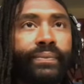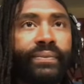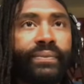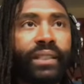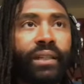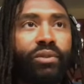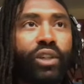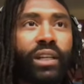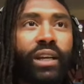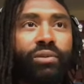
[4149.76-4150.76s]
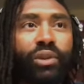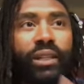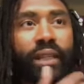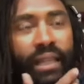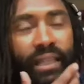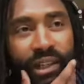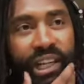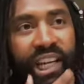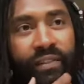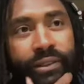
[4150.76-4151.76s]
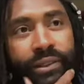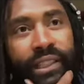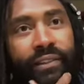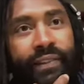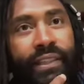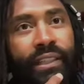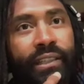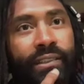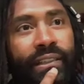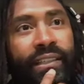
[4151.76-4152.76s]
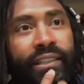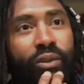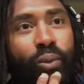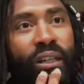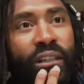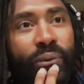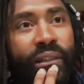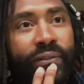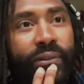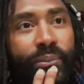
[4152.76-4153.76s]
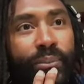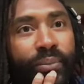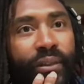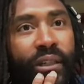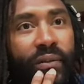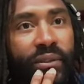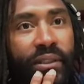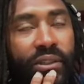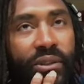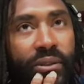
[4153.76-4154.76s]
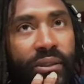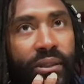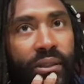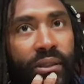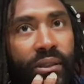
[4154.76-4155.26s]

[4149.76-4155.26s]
Well, I'm trying to think like, did I ever leave any, like just walk away from conversations at all?